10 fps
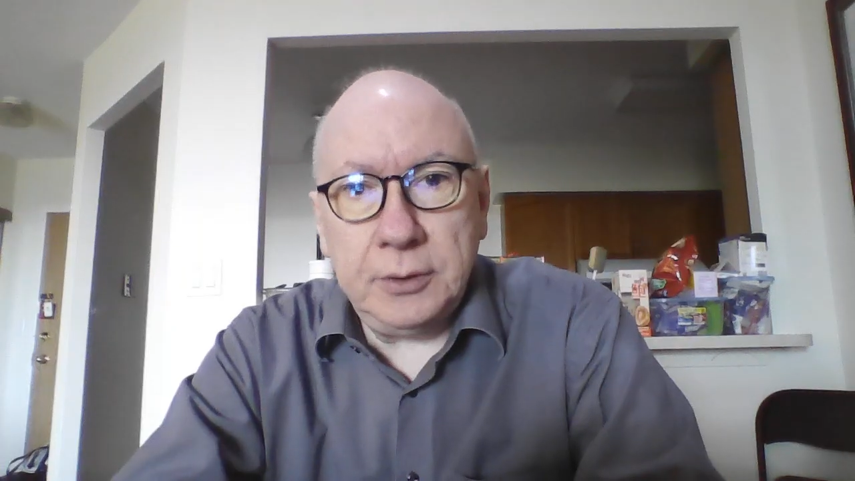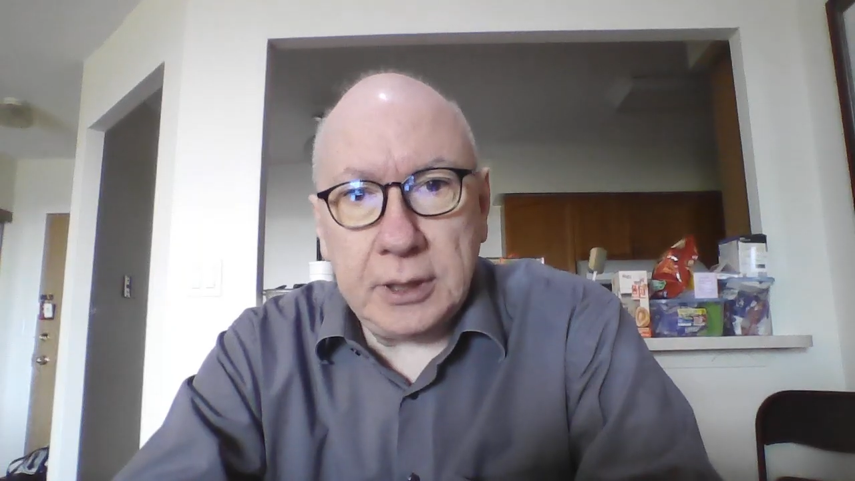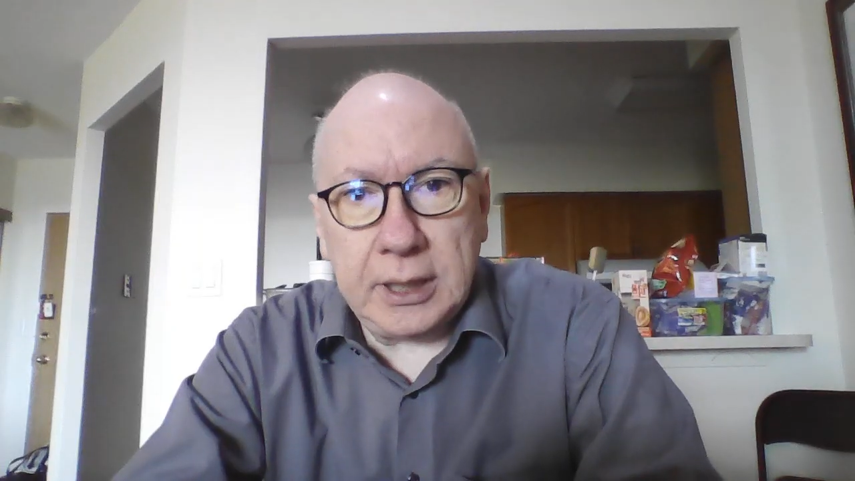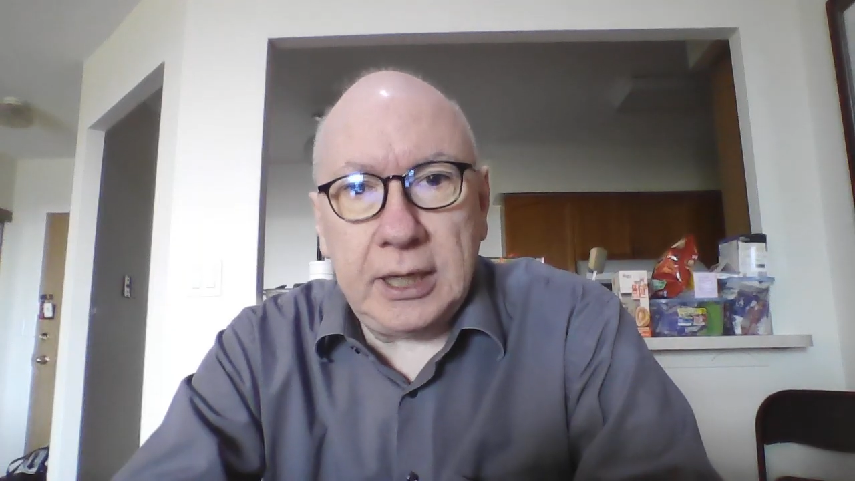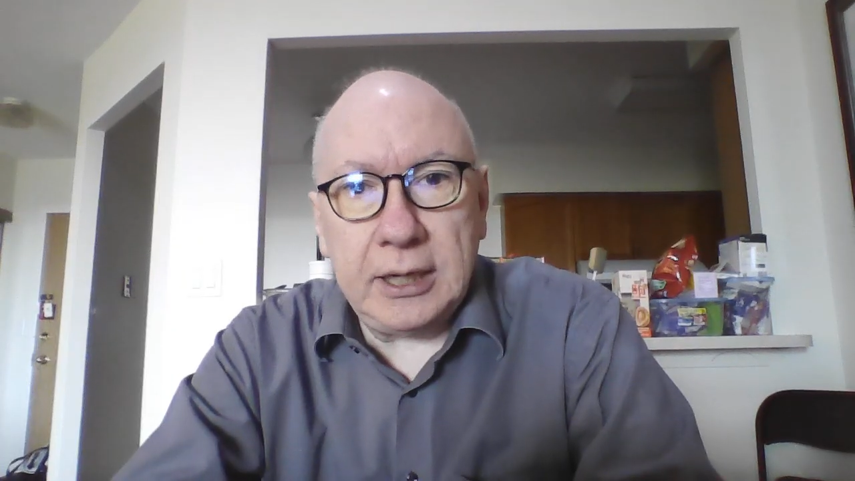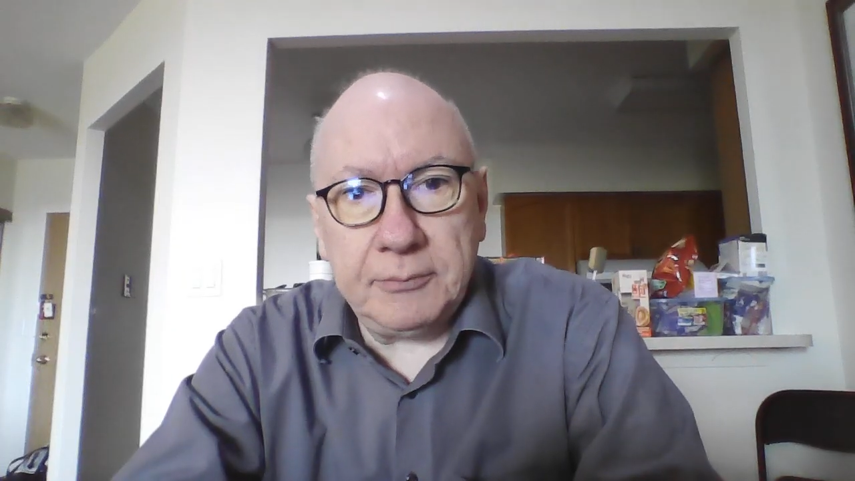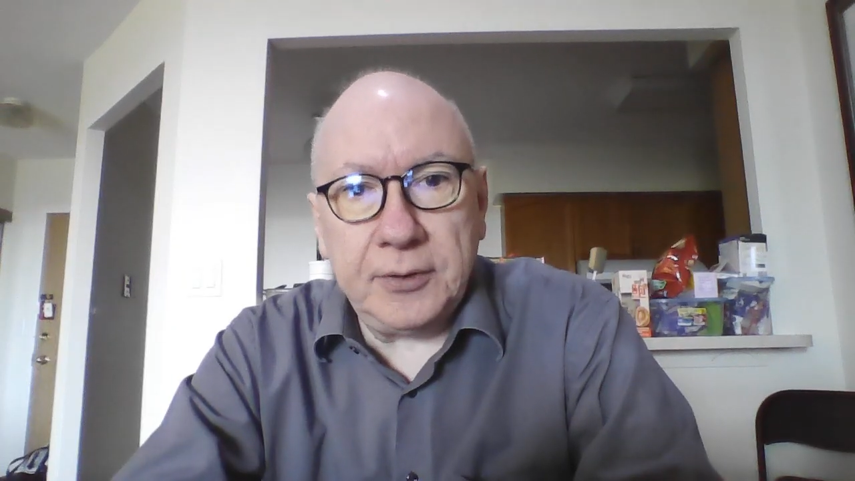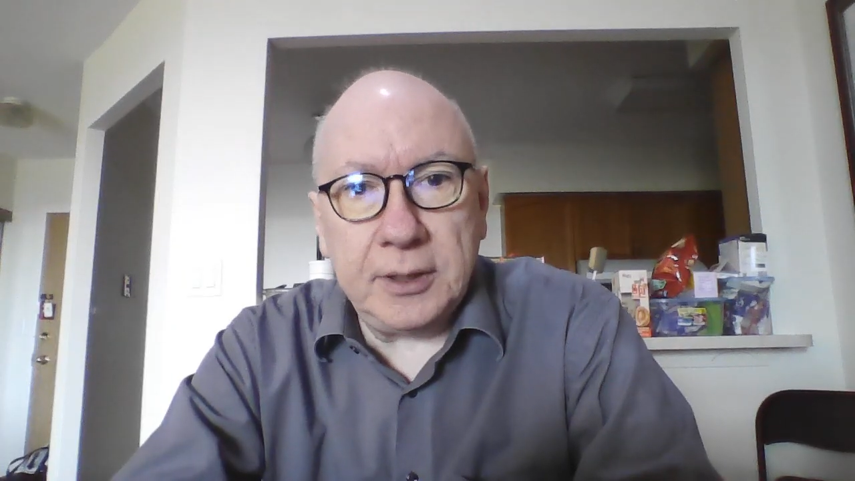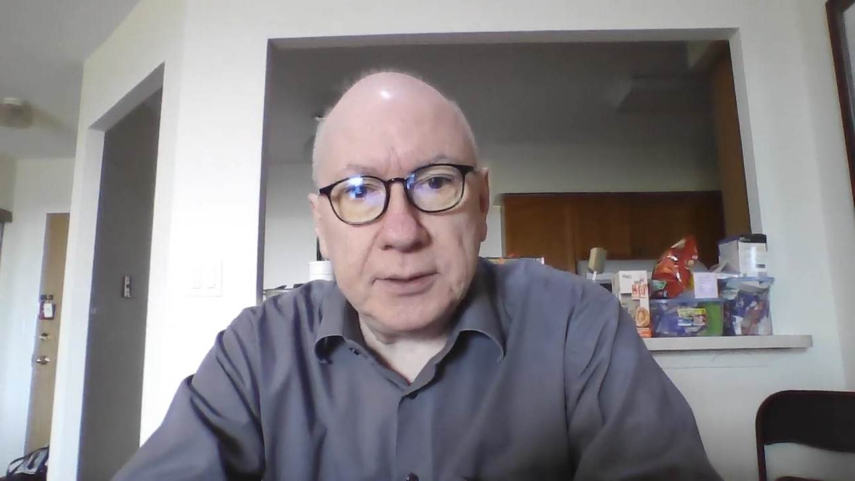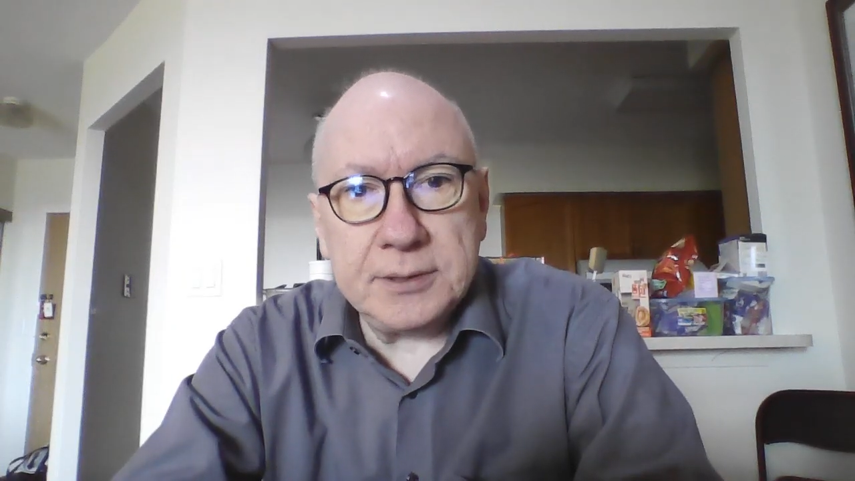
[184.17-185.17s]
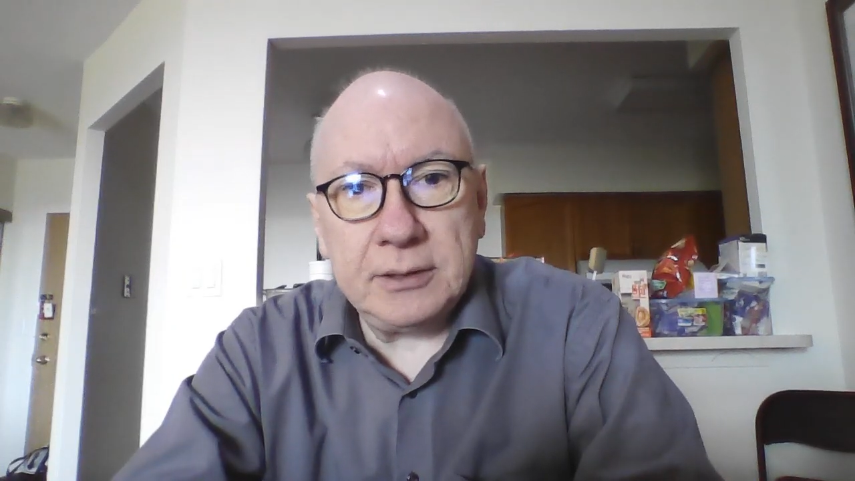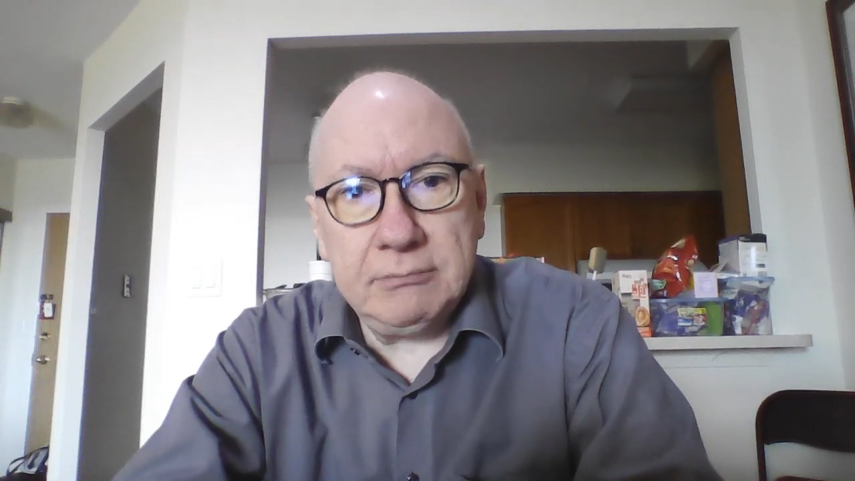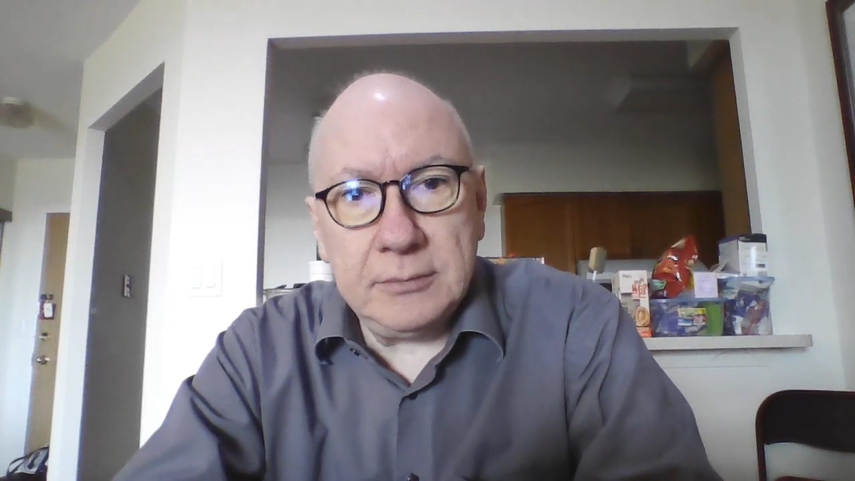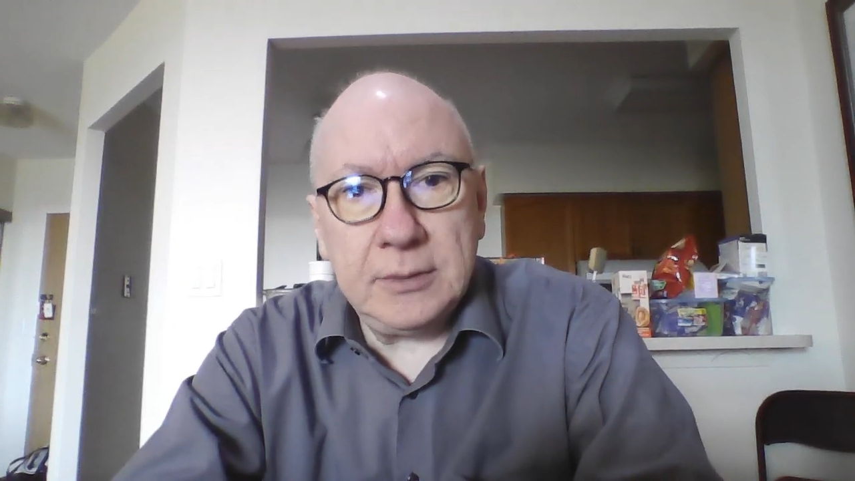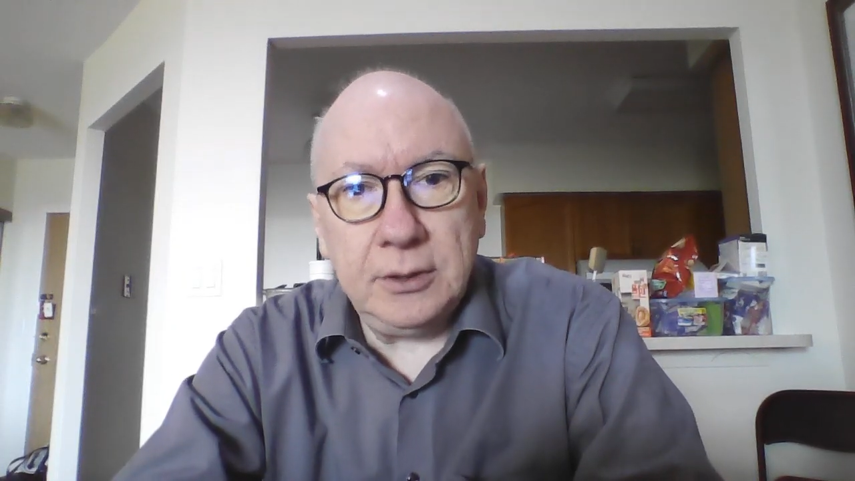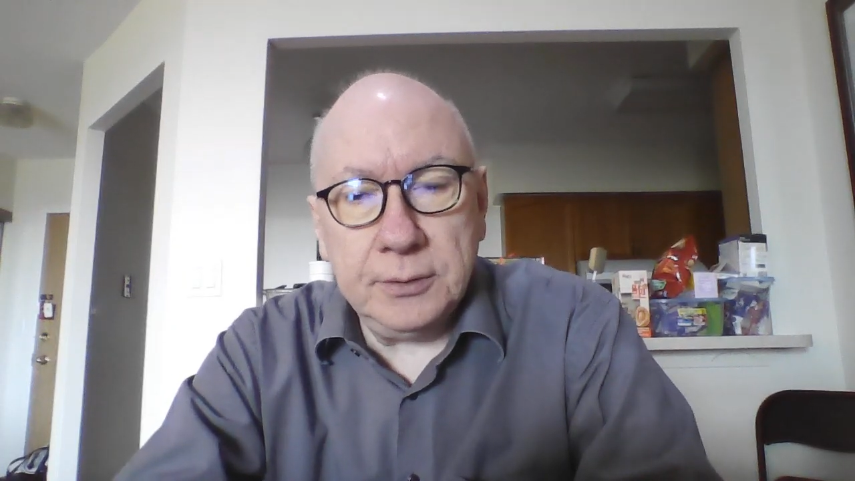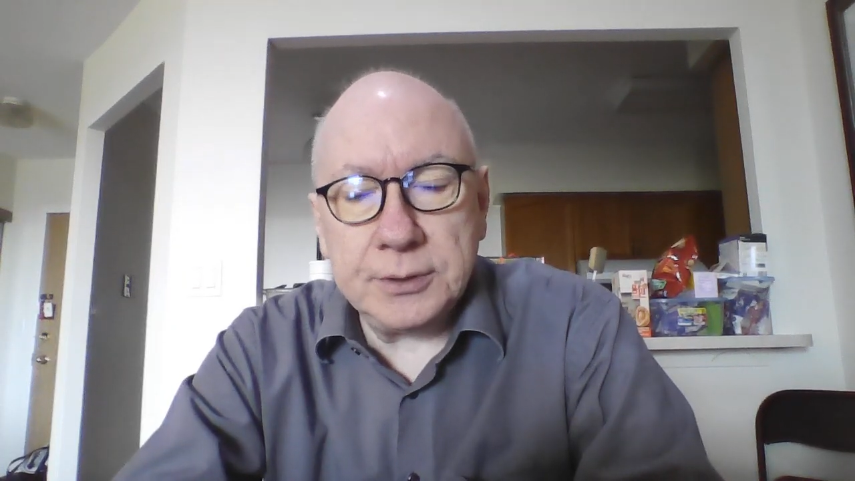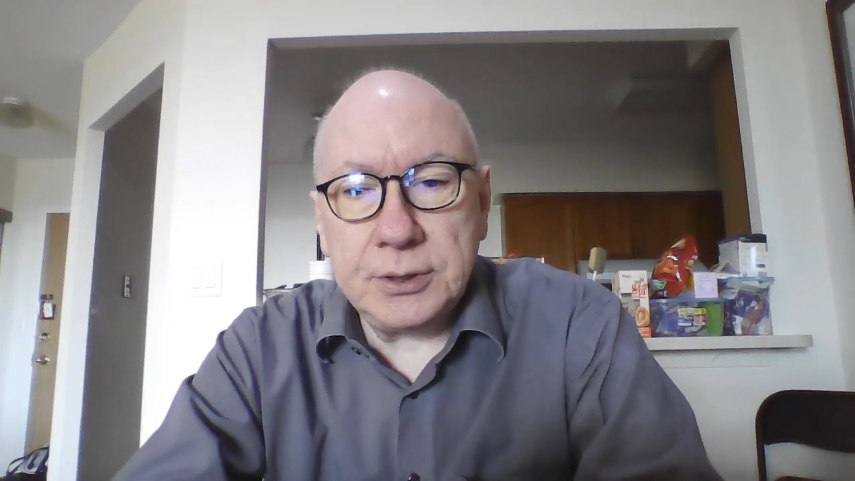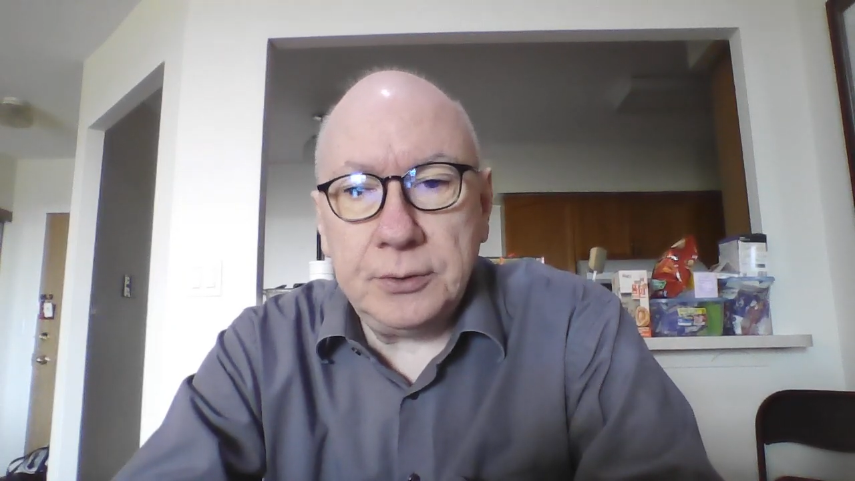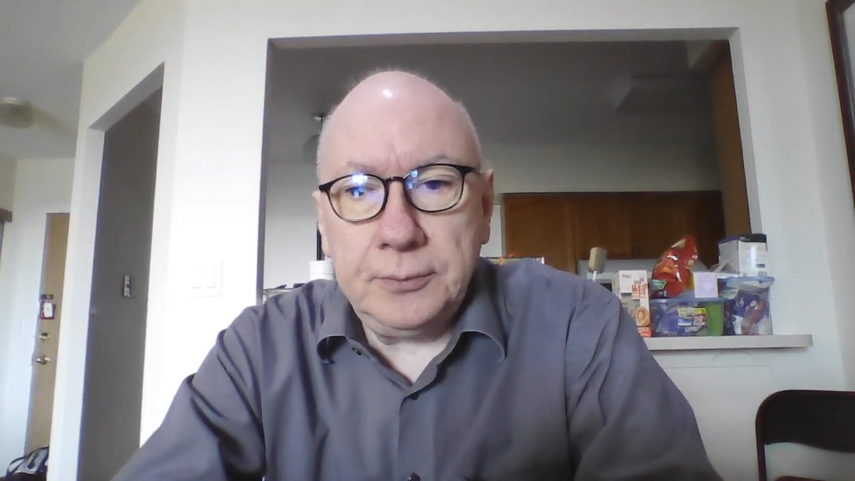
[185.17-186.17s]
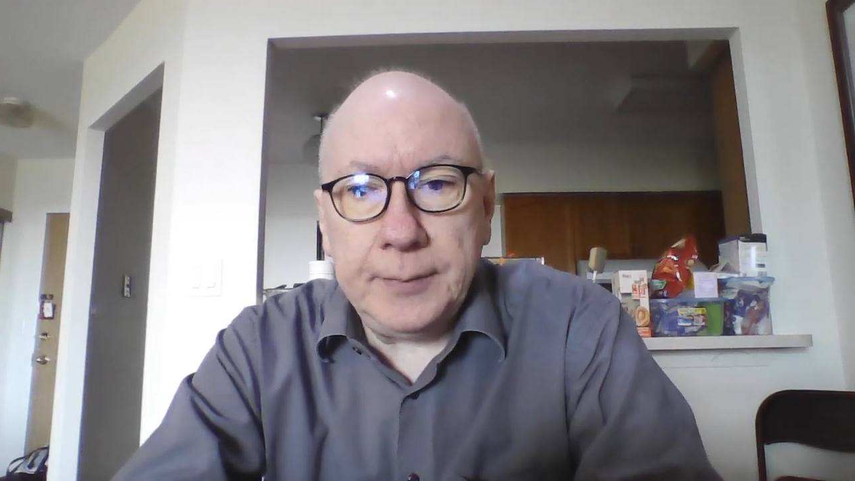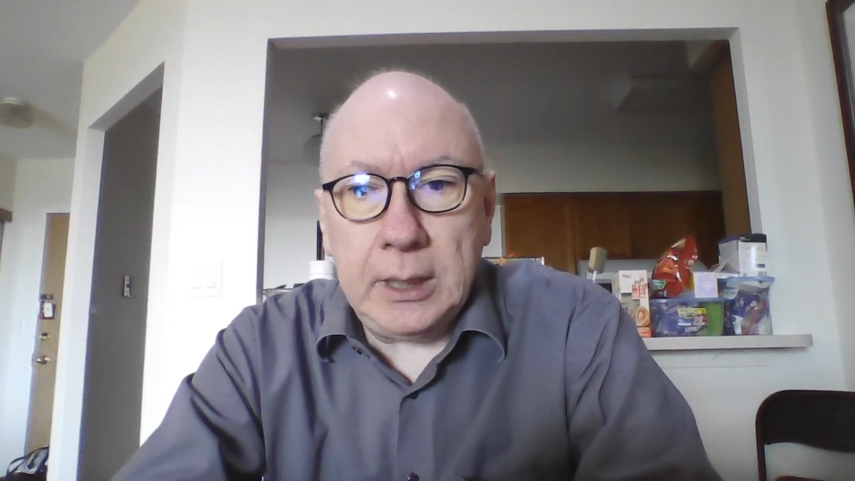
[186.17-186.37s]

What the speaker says: the camp things that the girls do.